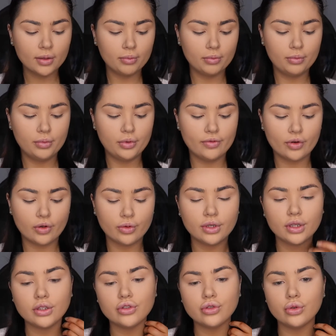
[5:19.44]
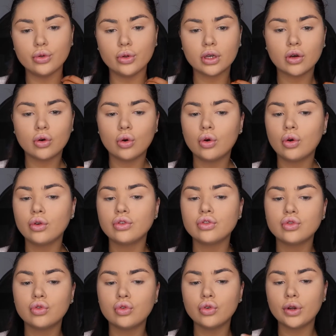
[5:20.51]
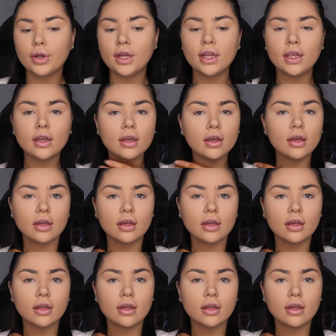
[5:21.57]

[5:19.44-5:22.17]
move on to contouring.